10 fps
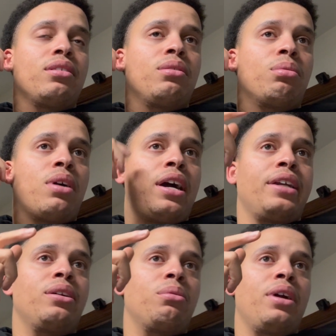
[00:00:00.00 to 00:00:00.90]

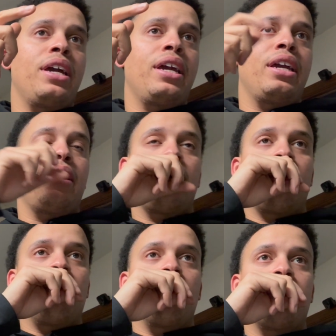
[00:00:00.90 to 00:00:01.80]
grind away
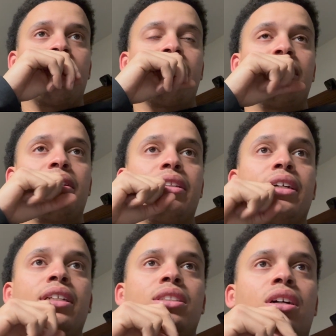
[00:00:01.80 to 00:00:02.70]
where the
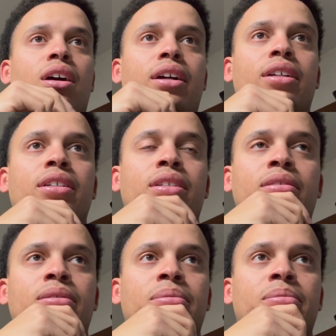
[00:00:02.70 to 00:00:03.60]
nuts are,
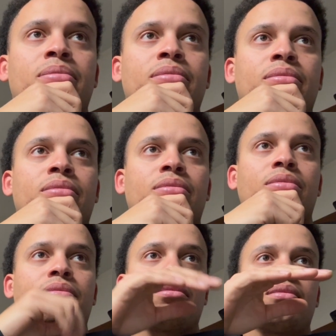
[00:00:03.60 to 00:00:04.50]

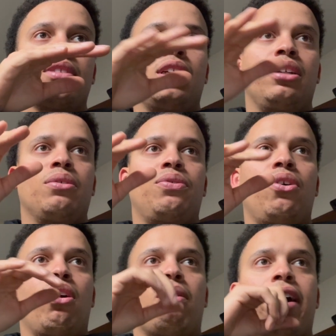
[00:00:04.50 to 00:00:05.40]
and it'll
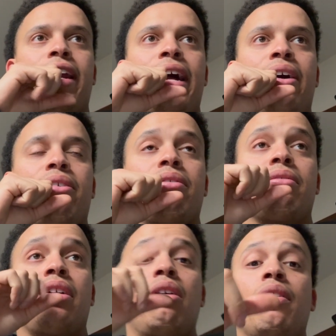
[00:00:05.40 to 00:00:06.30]
fall right out.
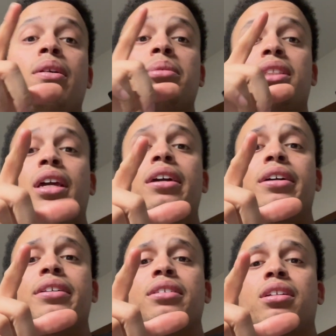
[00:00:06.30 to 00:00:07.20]
However, I'm
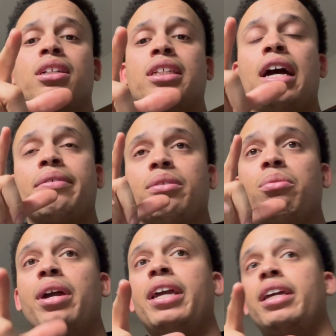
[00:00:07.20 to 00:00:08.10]
scared because I have
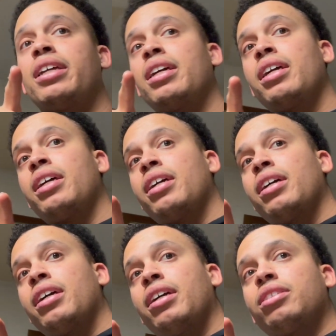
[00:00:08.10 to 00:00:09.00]
to wait
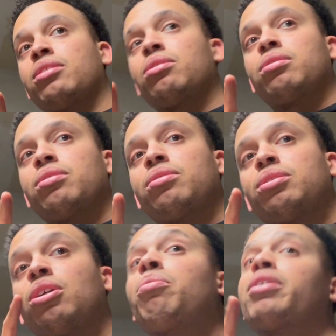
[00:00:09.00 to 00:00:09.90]
until
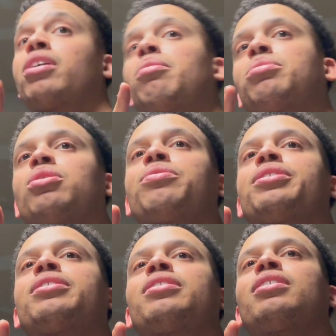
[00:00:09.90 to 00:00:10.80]
someone comes
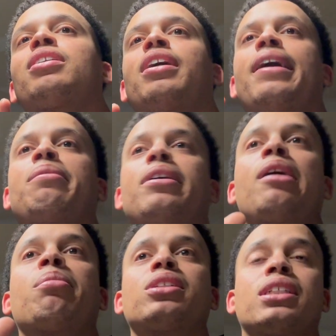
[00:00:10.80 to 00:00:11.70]
over and
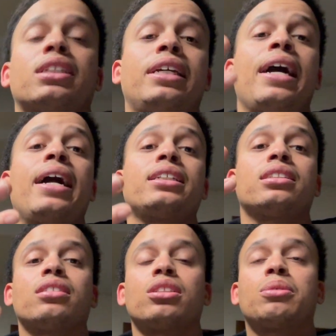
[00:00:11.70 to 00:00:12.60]
able to
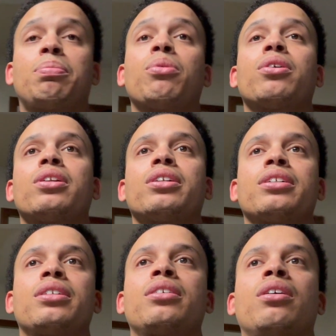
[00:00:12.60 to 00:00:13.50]
catch the spoiler
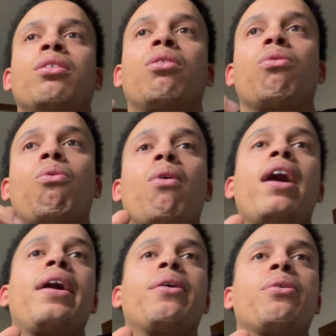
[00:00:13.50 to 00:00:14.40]

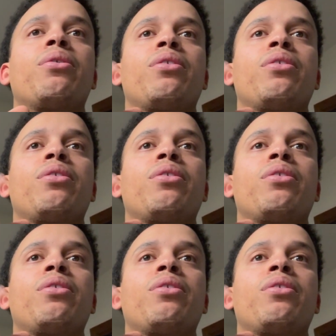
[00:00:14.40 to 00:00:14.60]
while